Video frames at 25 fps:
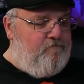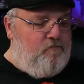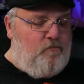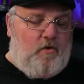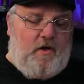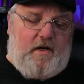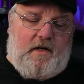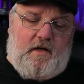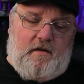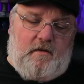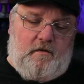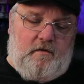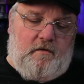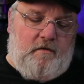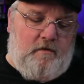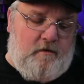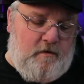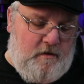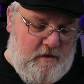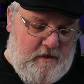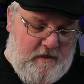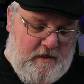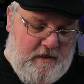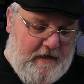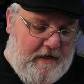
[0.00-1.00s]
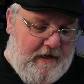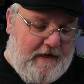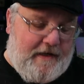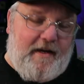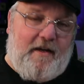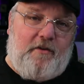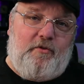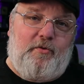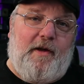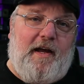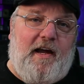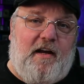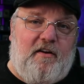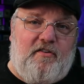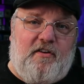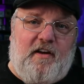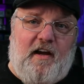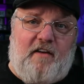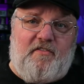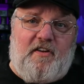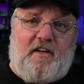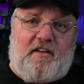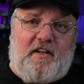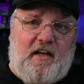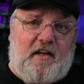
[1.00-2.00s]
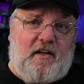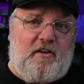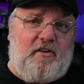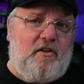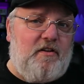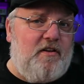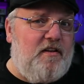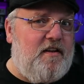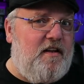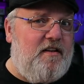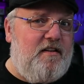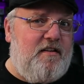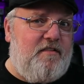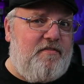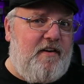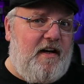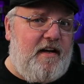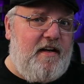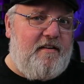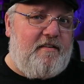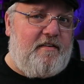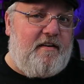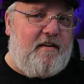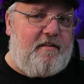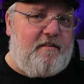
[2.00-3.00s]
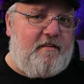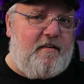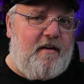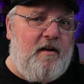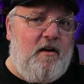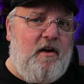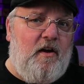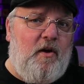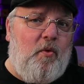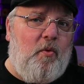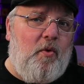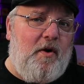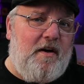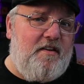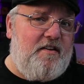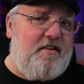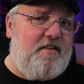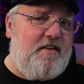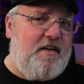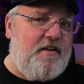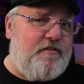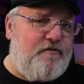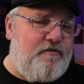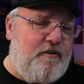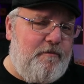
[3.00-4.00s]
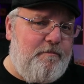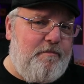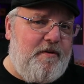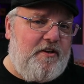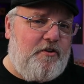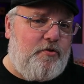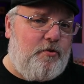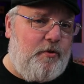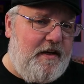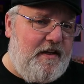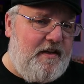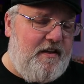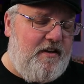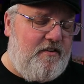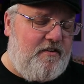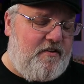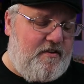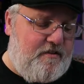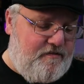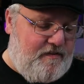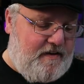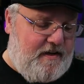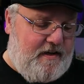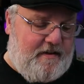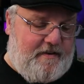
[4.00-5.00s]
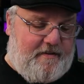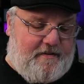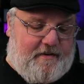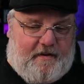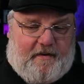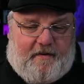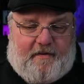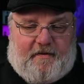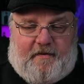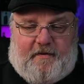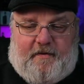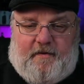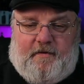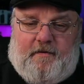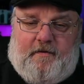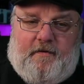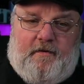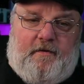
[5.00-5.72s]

Well, I guess we actually have to take a look at the devices. What's different between these devices?